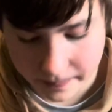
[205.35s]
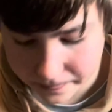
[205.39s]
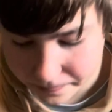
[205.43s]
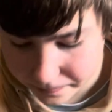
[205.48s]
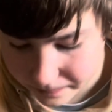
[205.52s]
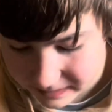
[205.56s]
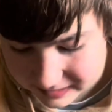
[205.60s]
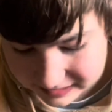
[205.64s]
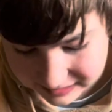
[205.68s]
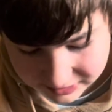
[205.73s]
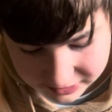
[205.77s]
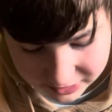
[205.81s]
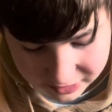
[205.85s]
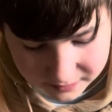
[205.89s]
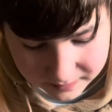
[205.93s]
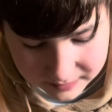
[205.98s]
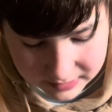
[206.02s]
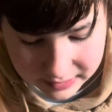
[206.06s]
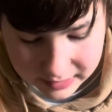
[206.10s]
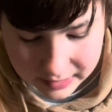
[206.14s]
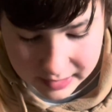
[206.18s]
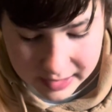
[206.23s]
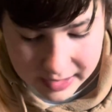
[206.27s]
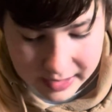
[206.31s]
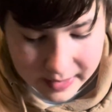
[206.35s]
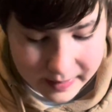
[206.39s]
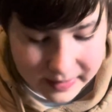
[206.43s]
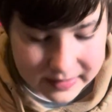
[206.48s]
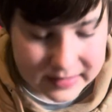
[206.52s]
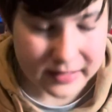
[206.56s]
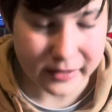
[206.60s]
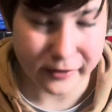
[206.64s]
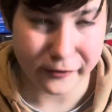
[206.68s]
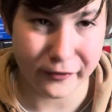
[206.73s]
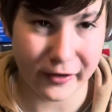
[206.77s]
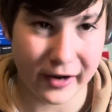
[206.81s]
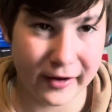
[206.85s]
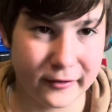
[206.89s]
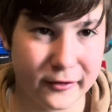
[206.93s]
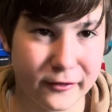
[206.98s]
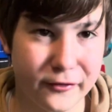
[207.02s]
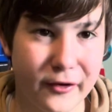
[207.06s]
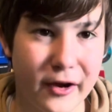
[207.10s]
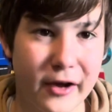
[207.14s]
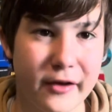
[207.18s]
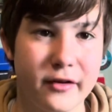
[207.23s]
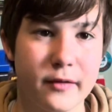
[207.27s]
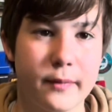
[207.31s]
That's just me. This is a
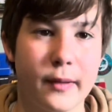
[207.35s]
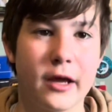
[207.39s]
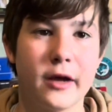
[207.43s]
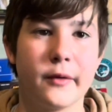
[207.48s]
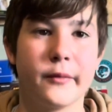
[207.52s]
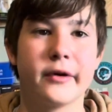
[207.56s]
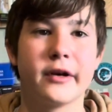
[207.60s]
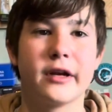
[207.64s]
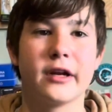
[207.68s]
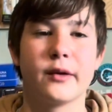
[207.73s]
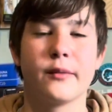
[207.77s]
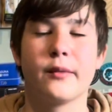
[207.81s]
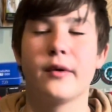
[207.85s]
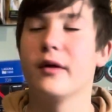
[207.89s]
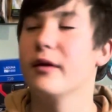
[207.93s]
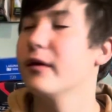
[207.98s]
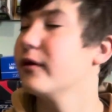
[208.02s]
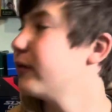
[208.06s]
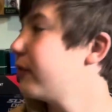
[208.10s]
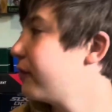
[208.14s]
5:5. And you're probably wondering, well,